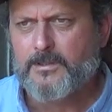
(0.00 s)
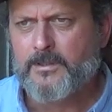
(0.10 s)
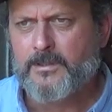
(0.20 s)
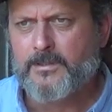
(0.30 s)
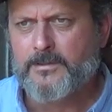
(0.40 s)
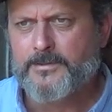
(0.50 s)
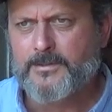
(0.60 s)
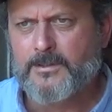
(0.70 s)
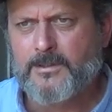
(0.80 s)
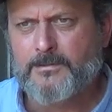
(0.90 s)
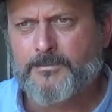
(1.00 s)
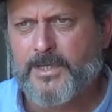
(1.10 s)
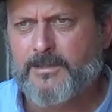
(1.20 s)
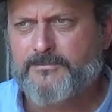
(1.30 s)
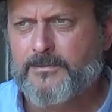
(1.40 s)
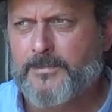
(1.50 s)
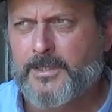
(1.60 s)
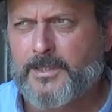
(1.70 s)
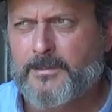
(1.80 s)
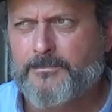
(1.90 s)
And I'm begging for
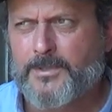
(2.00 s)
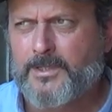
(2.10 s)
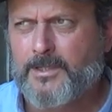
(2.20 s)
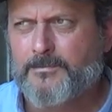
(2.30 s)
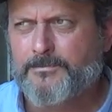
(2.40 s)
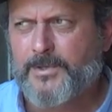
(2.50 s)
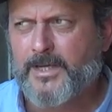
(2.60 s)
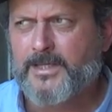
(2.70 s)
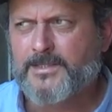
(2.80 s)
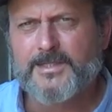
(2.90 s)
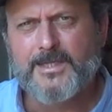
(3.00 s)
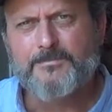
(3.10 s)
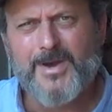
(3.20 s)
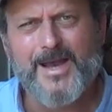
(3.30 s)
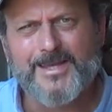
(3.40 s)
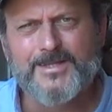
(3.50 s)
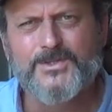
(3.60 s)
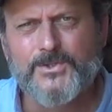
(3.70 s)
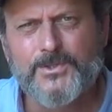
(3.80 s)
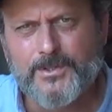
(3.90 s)
money, but I'm begging to get back
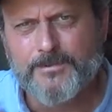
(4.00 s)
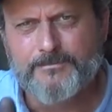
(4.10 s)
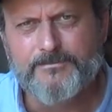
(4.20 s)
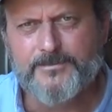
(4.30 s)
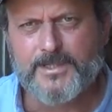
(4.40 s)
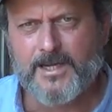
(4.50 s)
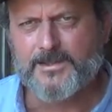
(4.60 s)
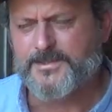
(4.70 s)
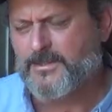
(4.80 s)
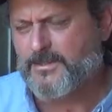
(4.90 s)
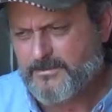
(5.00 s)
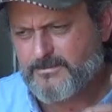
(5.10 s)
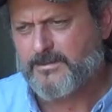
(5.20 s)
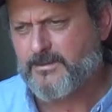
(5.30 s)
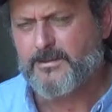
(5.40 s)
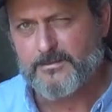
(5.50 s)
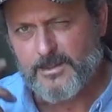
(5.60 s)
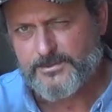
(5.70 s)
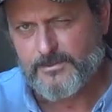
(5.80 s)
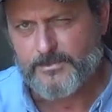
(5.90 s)
into the content. I think
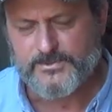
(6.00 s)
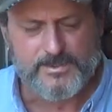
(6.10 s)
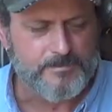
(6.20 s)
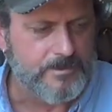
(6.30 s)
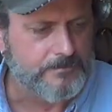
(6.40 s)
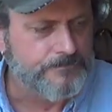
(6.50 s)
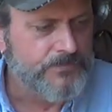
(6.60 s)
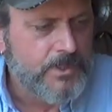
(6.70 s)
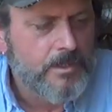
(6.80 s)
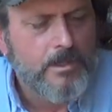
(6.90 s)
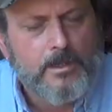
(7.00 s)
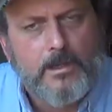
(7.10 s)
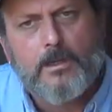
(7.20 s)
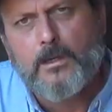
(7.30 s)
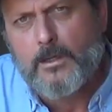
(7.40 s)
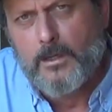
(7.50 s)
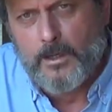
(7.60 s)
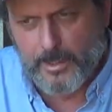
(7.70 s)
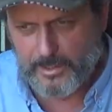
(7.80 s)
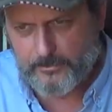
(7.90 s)
that's what most of them
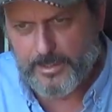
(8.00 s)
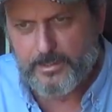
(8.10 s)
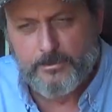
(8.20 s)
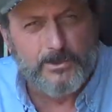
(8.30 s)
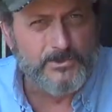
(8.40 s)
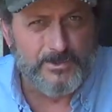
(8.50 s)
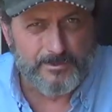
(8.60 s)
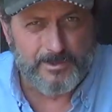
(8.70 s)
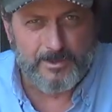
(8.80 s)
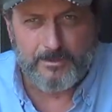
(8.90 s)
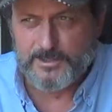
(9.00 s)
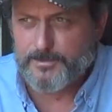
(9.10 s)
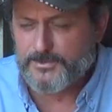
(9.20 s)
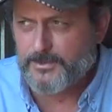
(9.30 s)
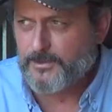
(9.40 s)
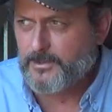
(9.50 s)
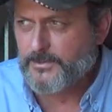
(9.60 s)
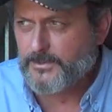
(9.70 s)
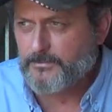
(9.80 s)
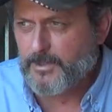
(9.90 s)
had. Anyway, we're still here. It's been 2
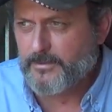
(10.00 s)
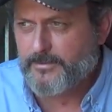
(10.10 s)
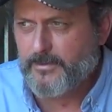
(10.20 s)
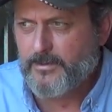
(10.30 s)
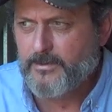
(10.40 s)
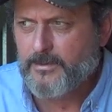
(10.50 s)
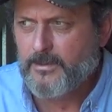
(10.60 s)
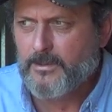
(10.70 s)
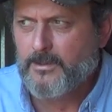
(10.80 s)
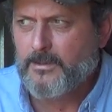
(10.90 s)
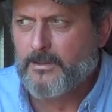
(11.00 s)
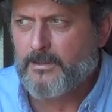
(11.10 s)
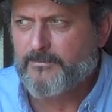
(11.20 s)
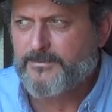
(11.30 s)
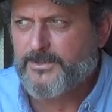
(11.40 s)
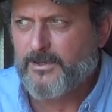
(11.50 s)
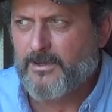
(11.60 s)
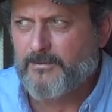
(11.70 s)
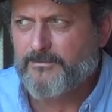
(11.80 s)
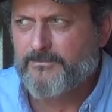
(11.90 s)
years and a month
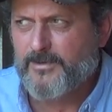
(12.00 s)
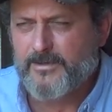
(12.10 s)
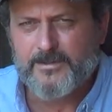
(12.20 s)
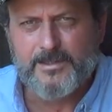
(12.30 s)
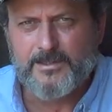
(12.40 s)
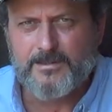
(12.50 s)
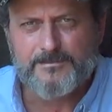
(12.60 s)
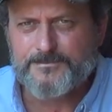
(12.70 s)
of very,